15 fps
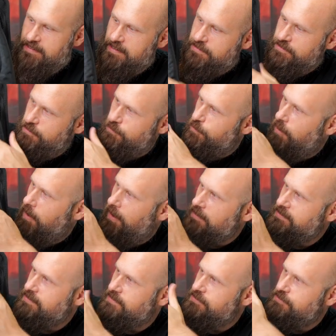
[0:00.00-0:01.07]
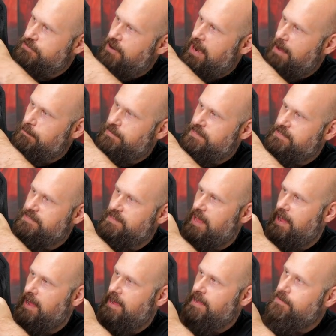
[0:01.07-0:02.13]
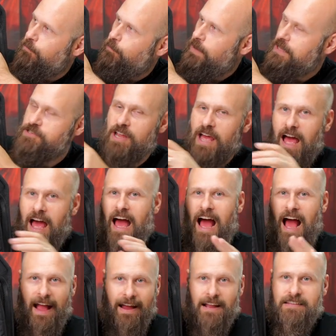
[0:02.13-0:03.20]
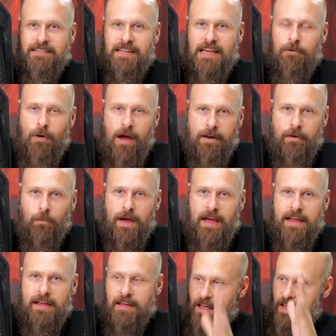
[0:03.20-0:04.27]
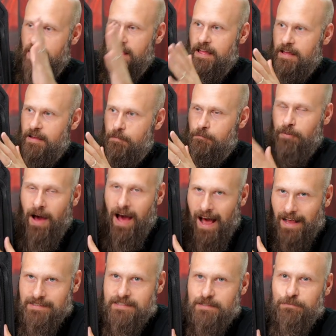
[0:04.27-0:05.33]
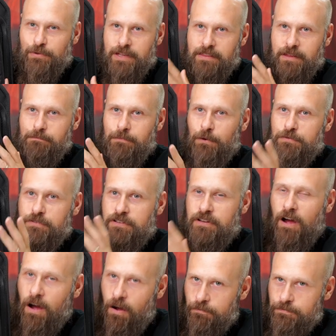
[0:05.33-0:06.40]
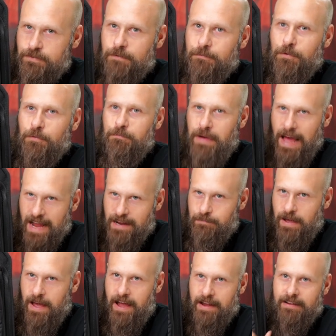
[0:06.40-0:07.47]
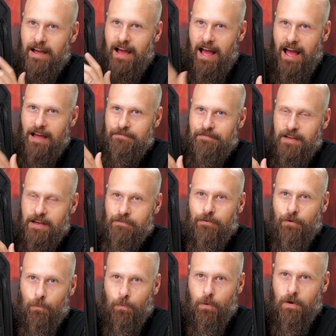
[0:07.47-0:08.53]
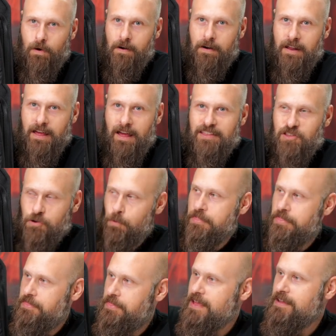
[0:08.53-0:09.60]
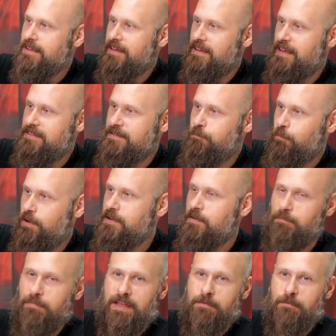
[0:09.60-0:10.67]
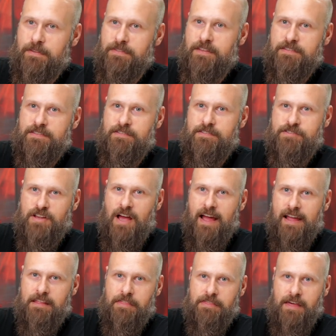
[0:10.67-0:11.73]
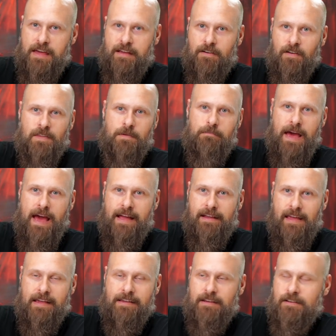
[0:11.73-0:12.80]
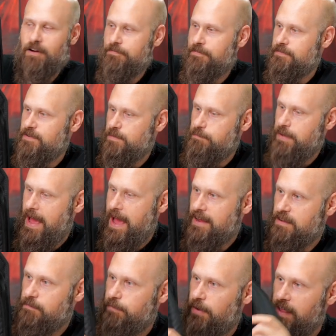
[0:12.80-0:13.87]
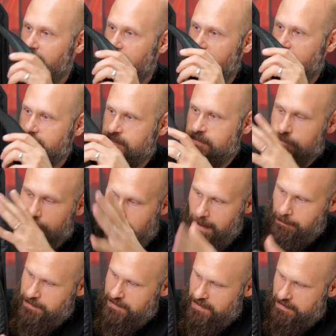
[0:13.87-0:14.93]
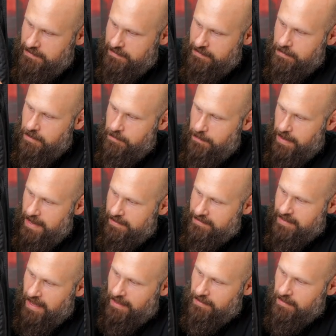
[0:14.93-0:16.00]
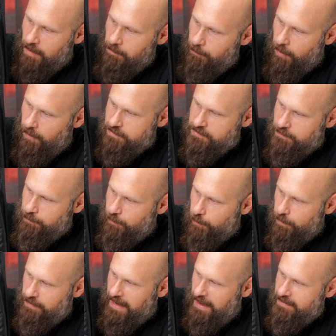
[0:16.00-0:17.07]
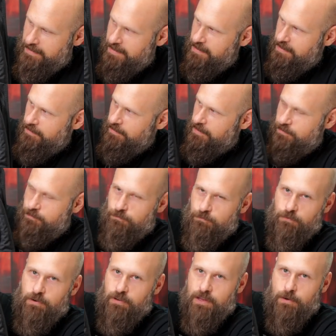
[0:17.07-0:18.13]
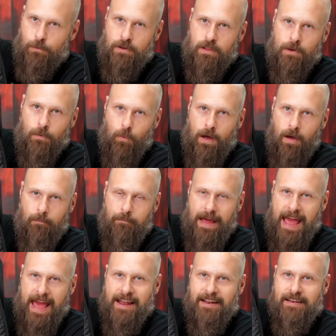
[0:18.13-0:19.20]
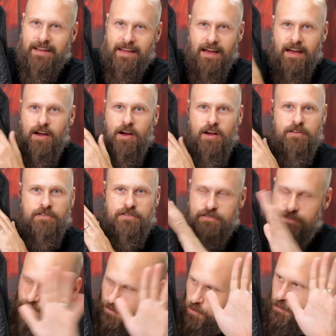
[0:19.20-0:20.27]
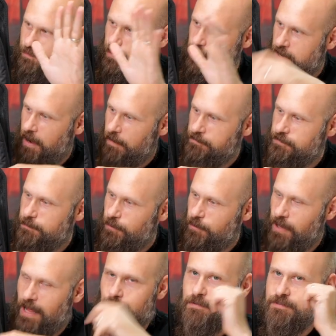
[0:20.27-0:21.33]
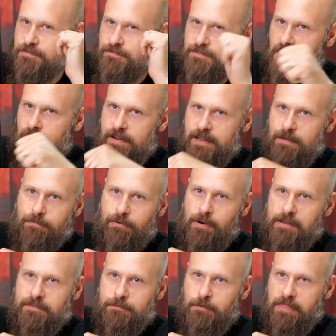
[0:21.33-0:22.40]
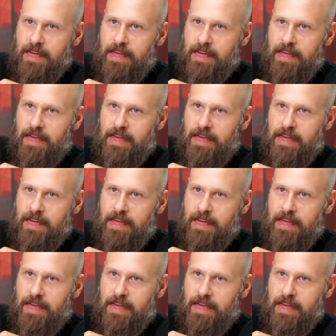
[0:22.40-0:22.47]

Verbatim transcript: this cross strap design, which I gotta say right away, possibly the most comfortable backpack I've ever worn. You would think it wouldn't be with this giant thing on the back hanging off of your back, but this strap system and it's got lumbar support down here and it's really, really well padded. Super comfortable. I was very impressed with